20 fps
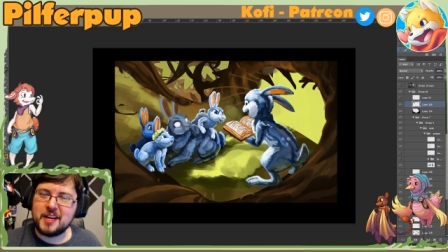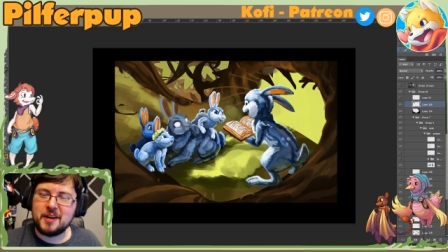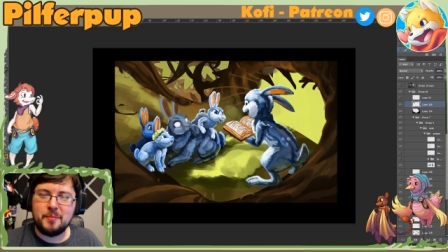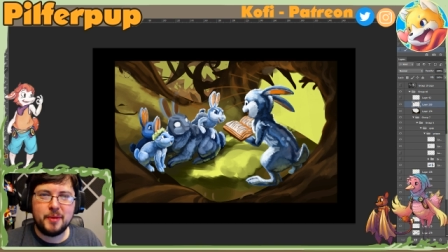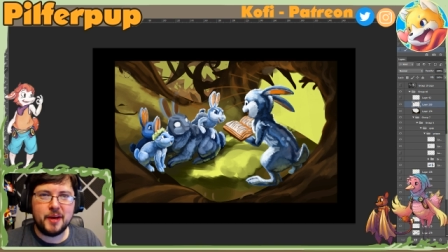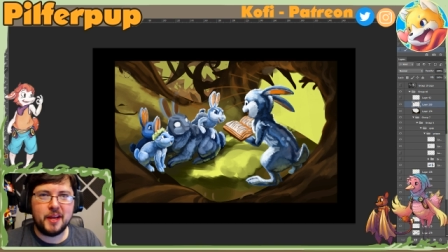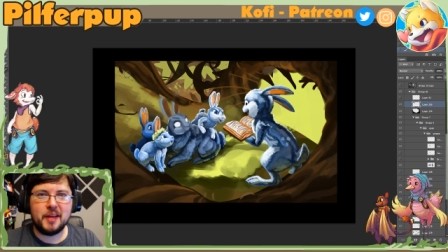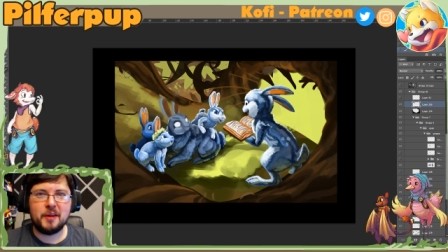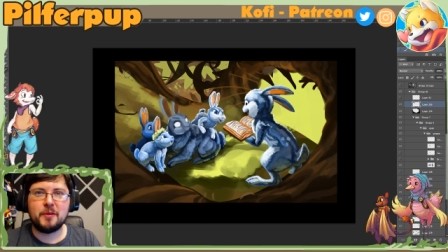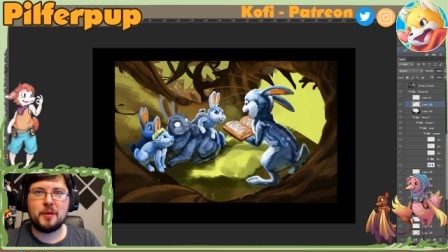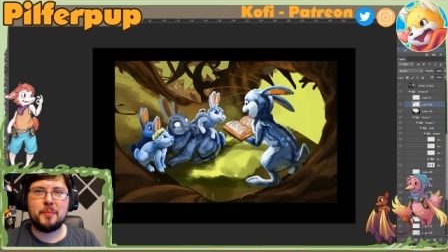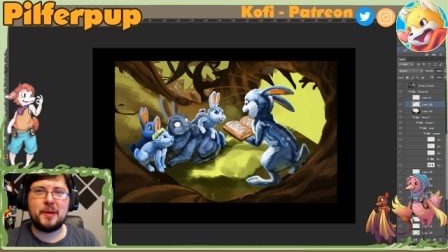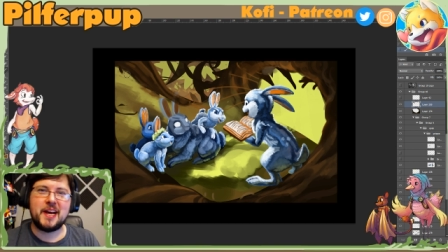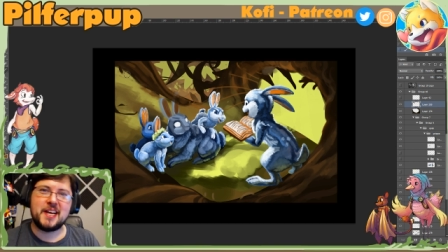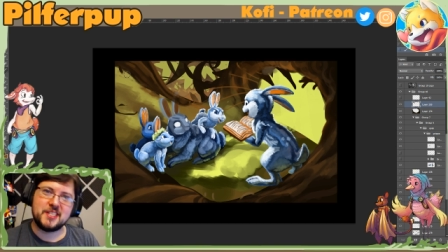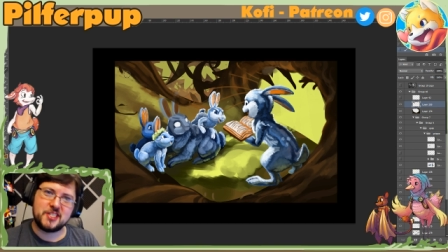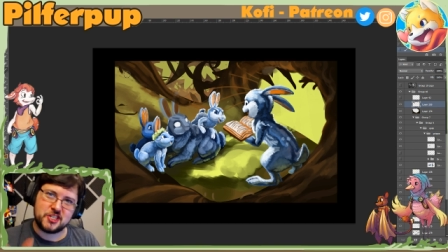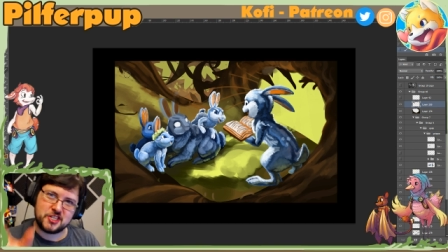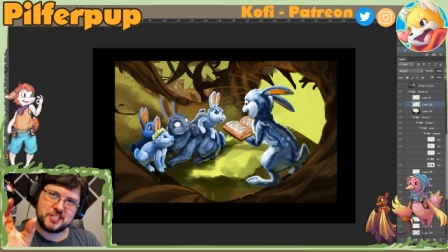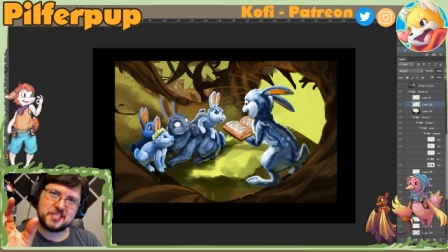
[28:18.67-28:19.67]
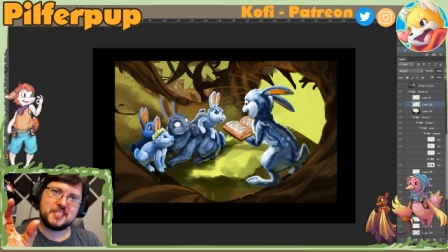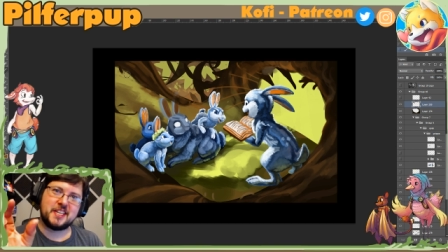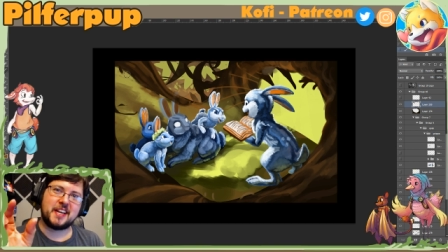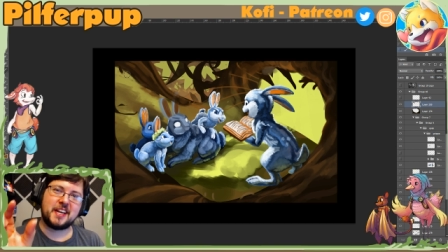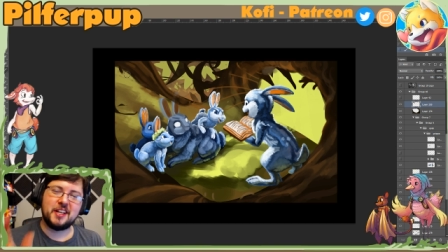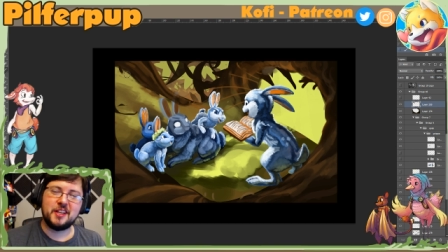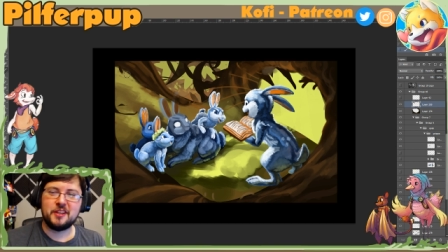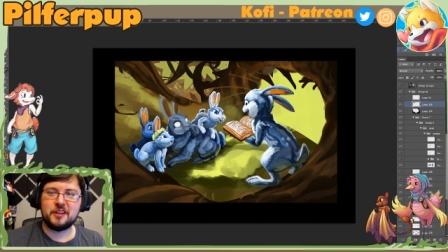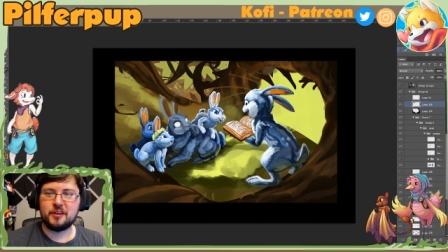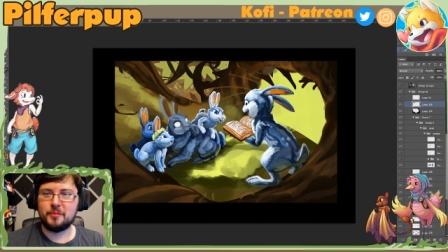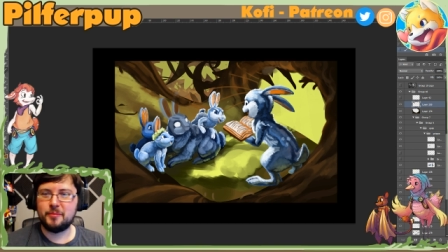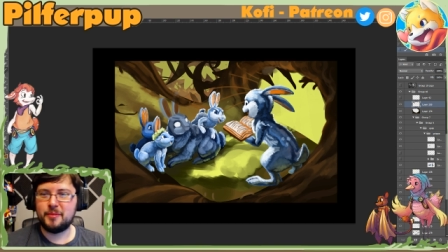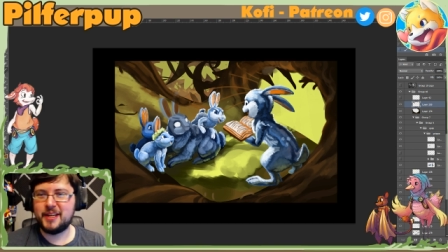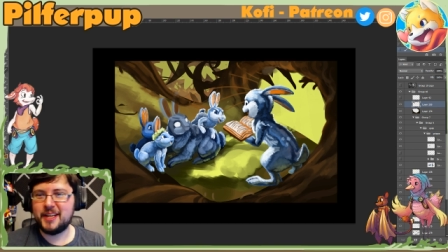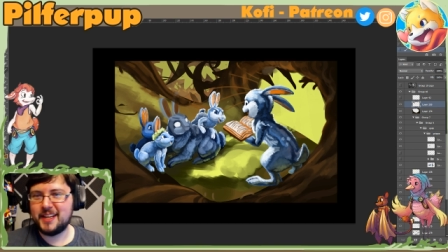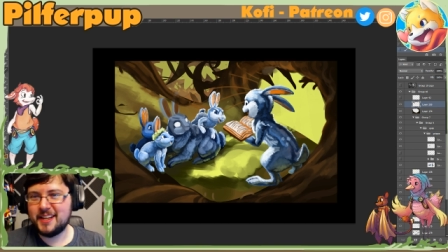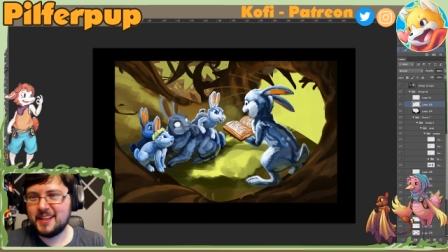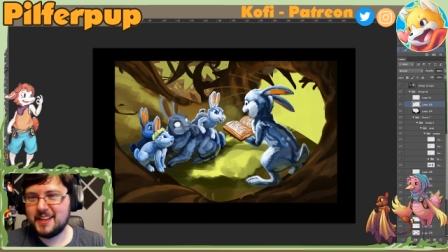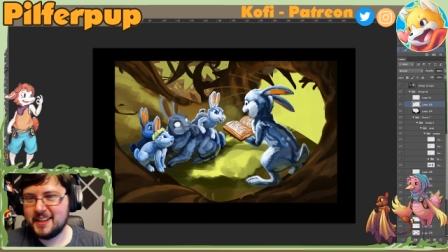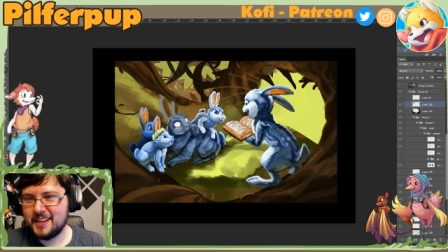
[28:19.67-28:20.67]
and Belly Rub has just like a little bit,